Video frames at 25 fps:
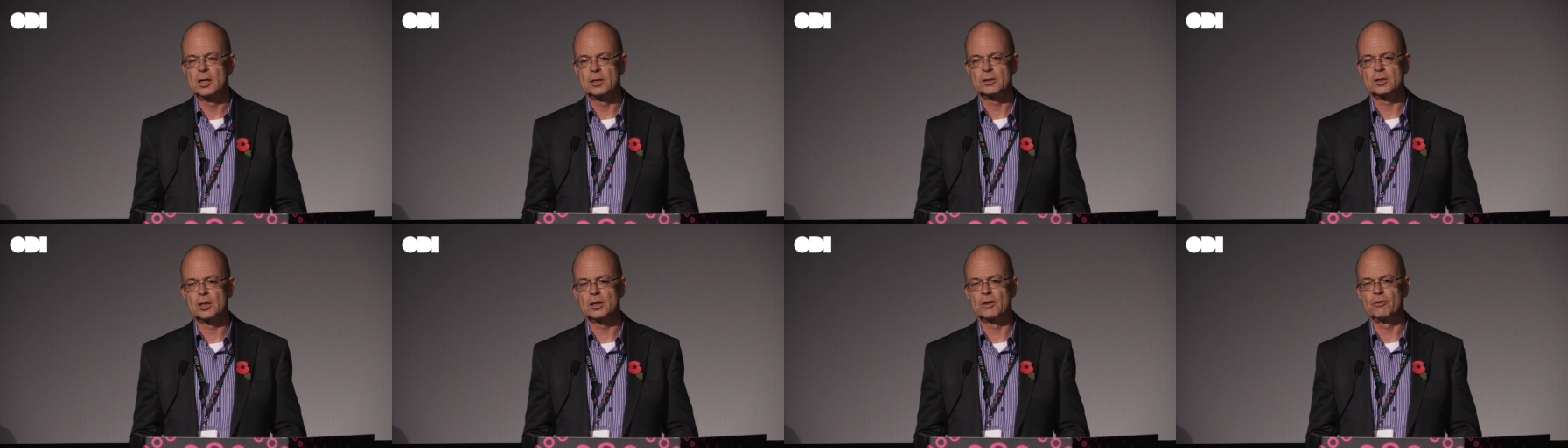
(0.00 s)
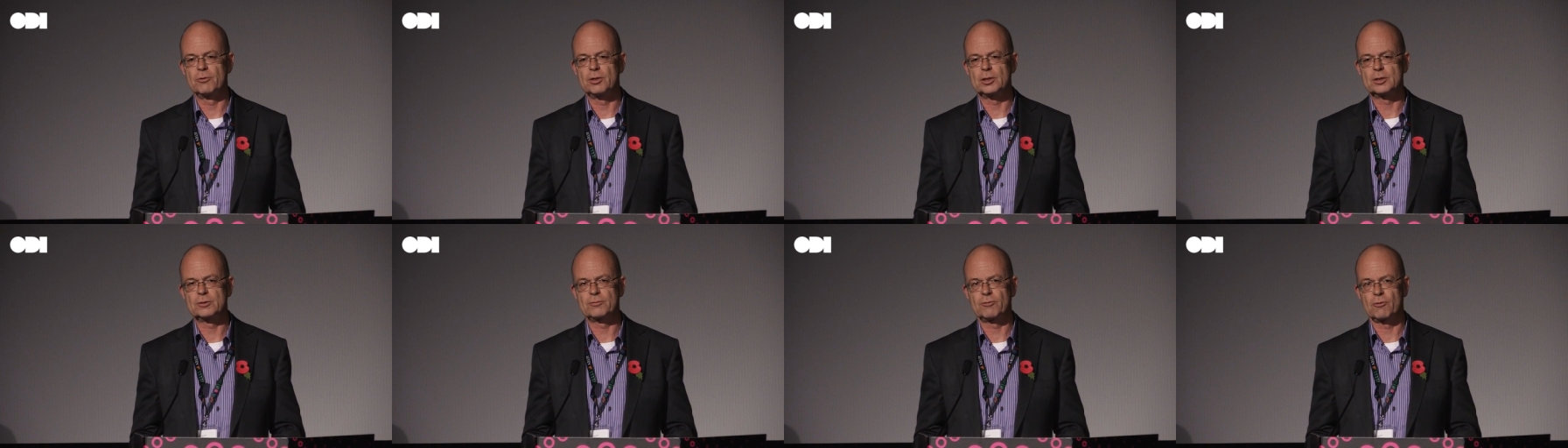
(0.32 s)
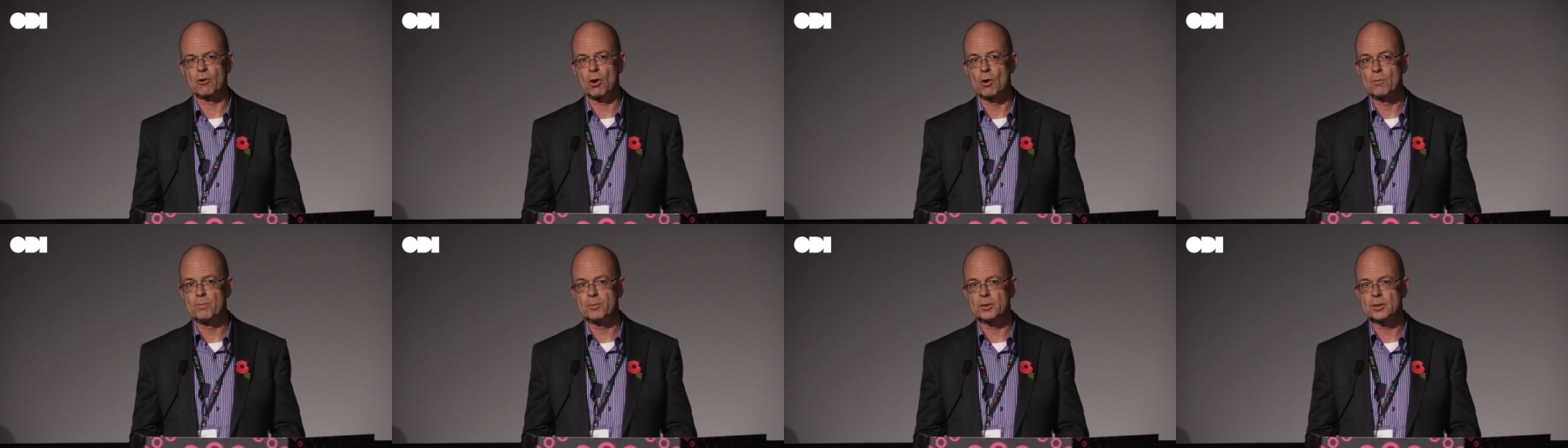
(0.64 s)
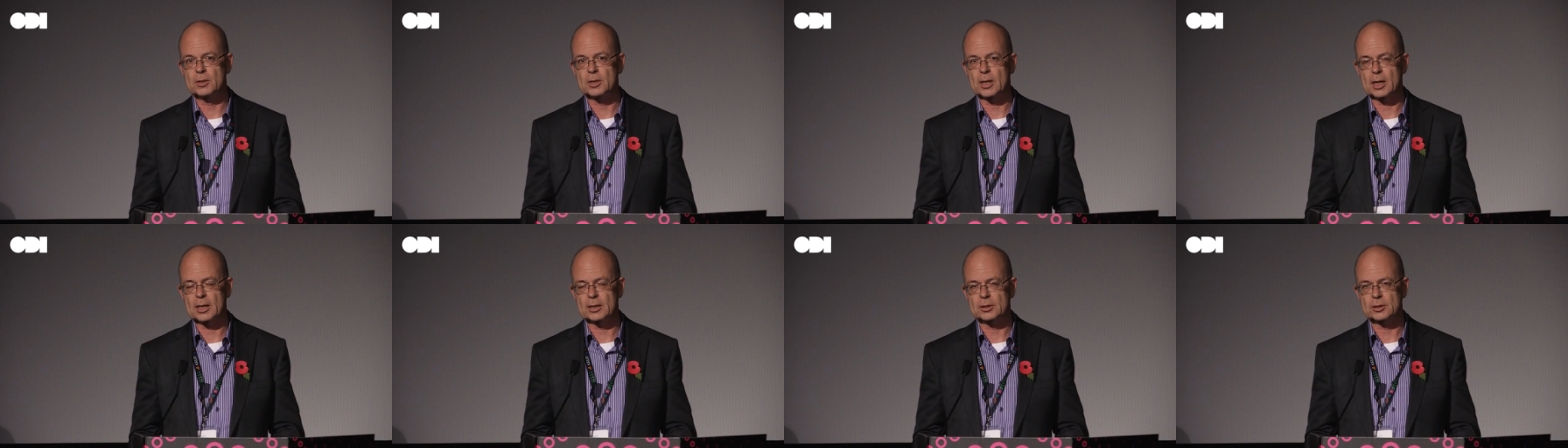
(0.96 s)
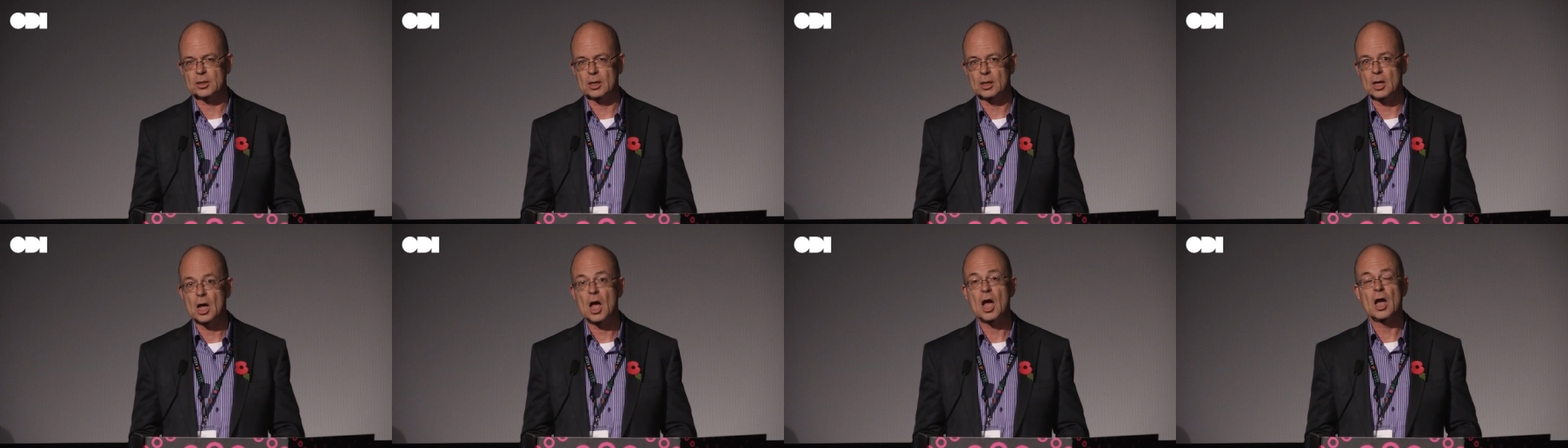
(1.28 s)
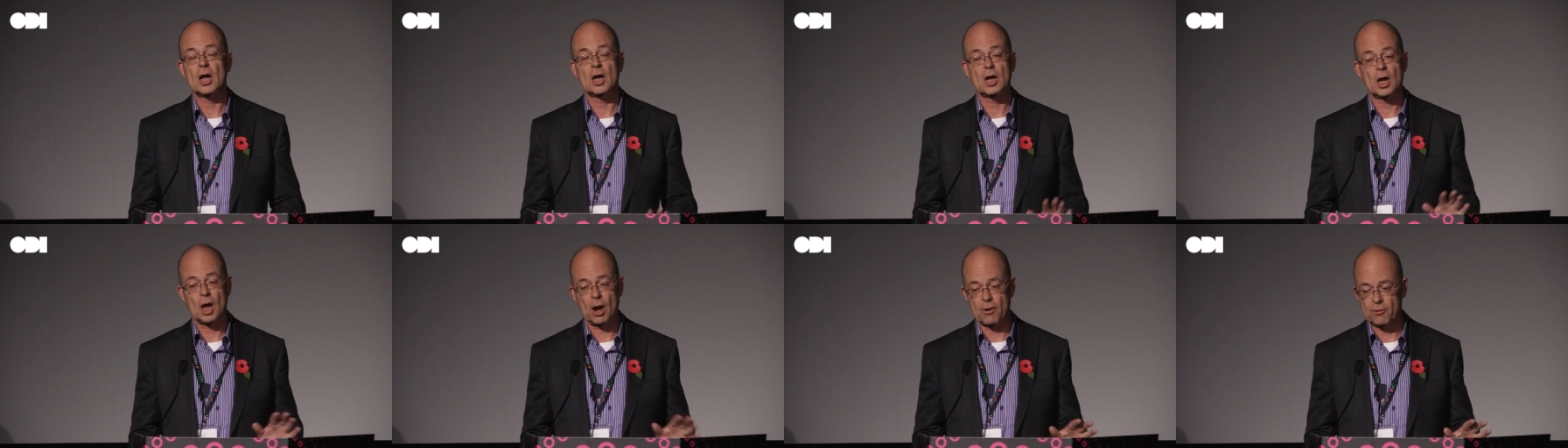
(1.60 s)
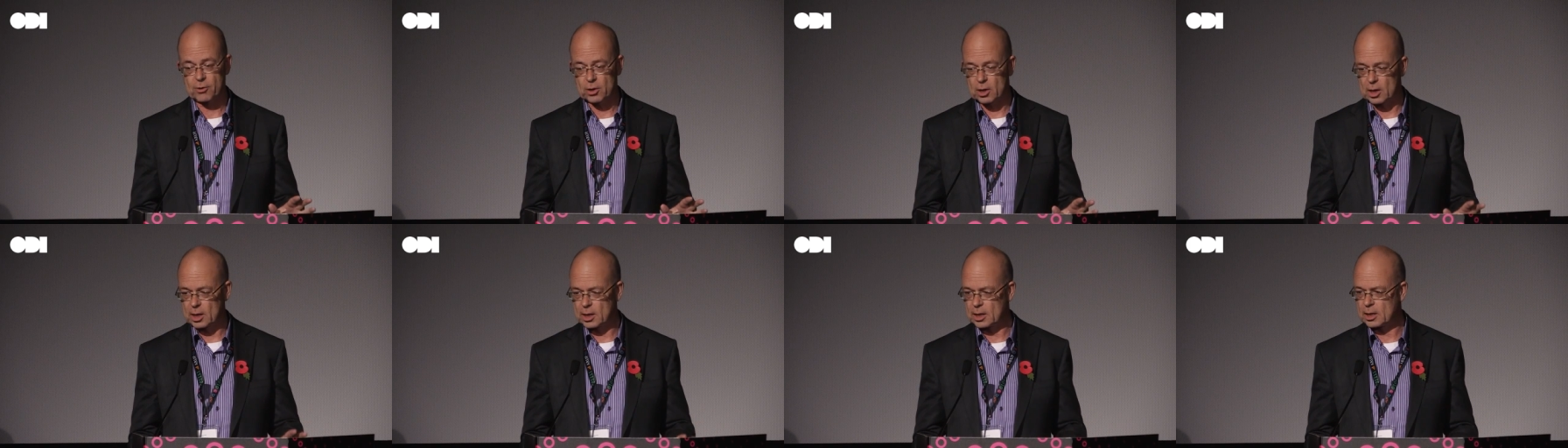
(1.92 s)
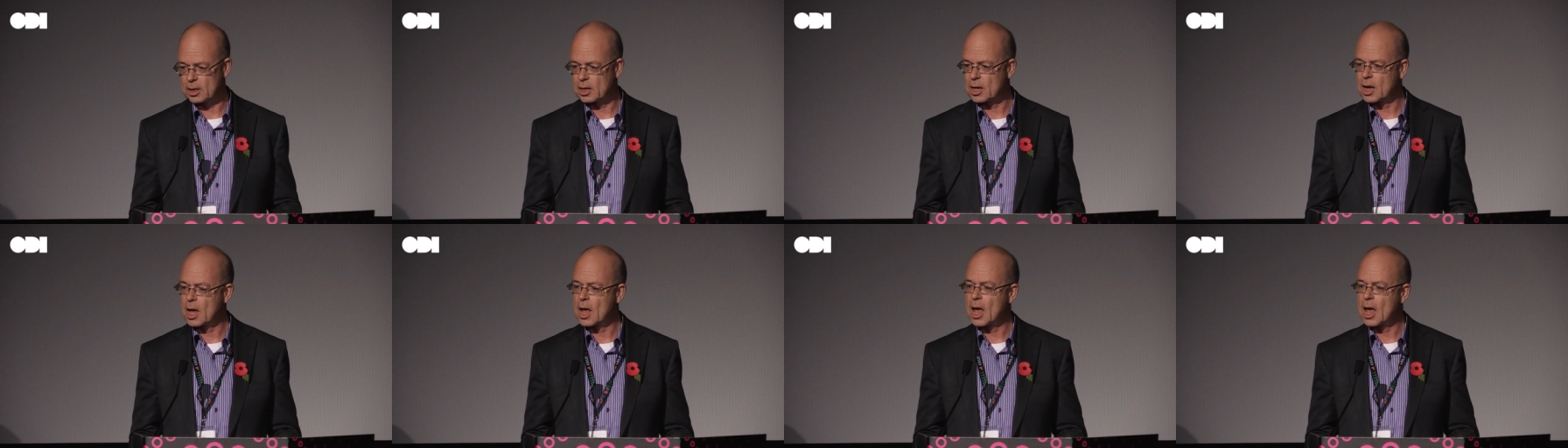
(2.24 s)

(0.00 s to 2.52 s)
than there is for open data currently.